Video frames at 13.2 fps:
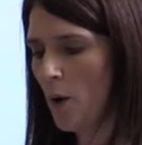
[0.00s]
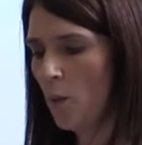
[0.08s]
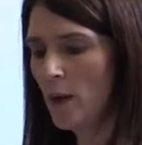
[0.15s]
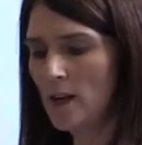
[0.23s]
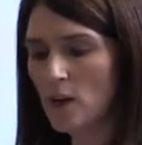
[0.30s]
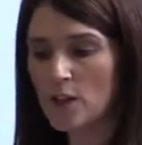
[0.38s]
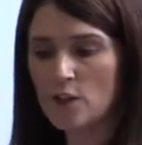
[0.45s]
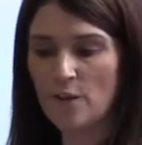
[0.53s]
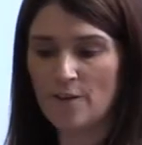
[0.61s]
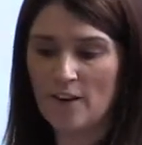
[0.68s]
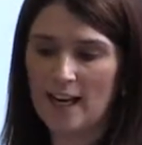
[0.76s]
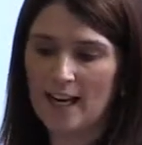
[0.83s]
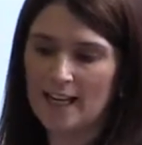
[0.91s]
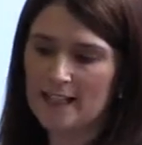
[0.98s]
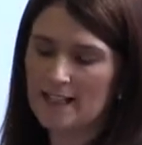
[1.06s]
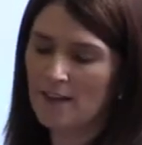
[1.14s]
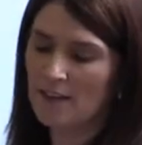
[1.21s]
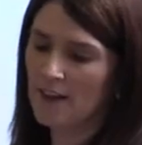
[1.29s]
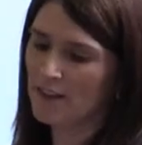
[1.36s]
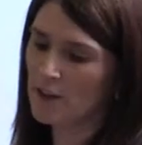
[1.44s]
We also find
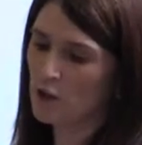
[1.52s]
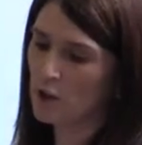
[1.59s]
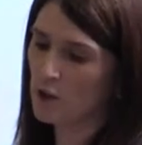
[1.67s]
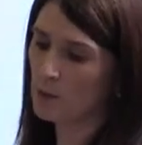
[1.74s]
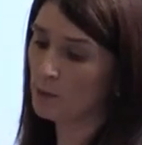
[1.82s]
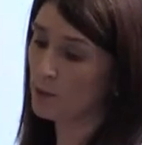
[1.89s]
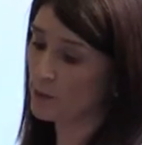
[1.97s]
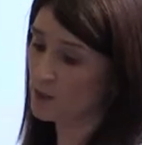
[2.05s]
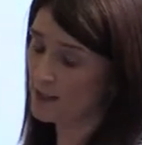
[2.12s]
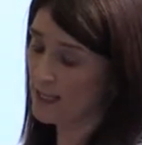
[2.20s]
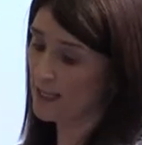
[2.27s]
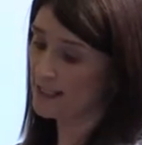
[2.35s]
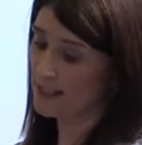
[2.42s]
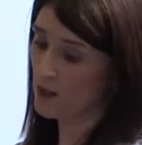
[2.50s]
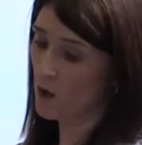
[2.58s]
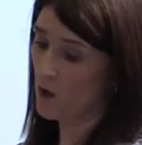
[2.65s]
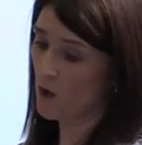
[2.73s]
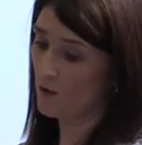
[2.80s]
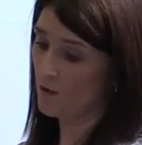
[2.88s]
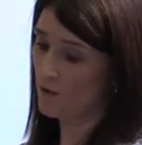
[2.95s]
that through the process
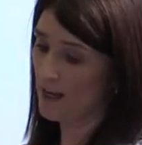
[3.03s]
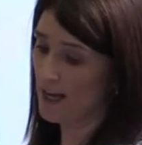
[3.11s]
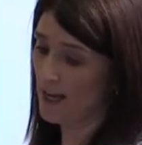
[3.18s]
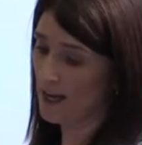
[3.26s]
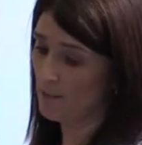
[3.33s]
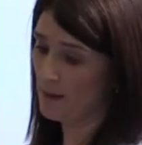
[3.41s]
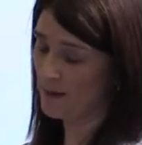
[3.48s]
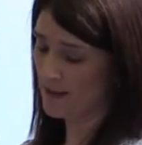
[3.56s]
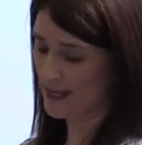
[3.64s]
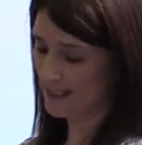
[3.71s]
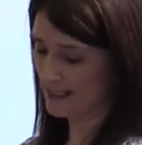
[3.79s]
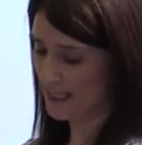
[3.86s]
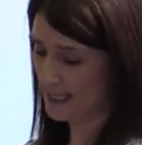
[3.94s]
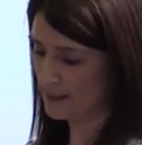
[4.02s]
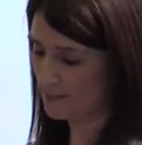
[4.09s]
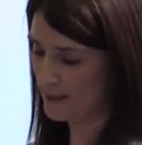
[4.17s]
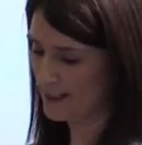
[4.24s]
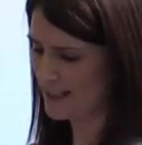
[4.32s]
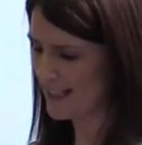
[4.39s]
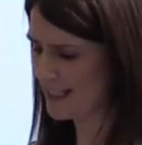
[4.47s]
of the
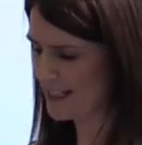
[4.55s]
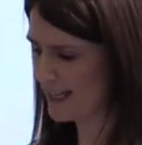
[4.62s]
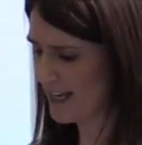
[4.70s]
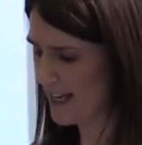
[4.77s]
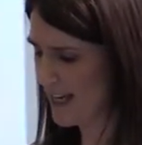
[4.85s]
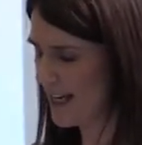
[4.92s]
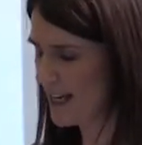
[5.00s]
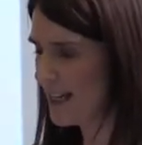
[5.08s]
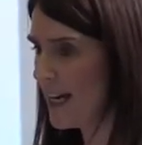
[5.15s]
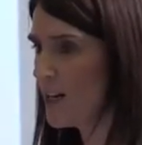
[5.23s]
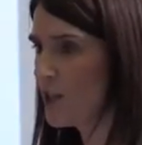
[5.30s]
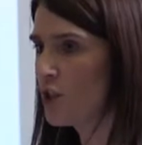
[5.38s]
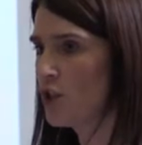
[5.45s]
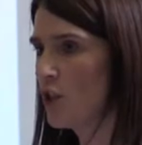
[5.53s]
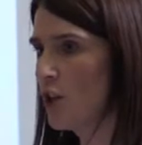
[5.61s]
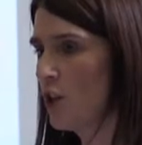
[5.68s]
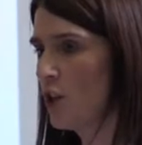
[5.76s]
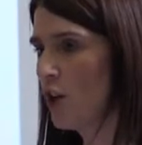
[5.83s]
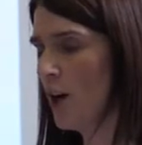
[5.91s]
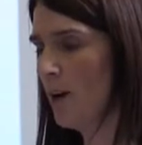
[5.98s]
assessment that carers
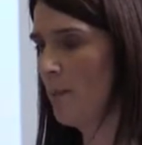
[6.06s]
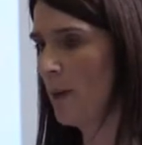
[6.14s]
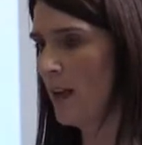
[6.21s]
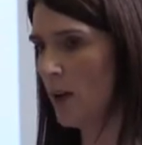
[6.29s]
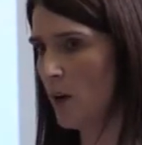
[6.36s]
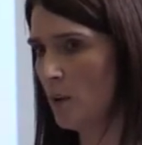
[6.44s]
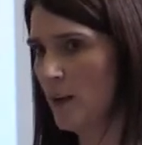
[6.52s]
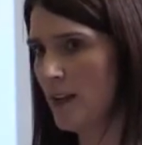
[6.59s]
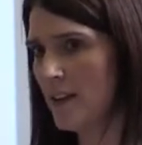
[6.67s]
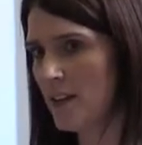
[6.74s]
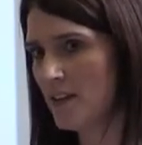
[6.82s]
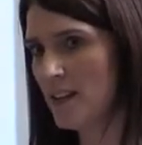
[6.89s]
do come a long way.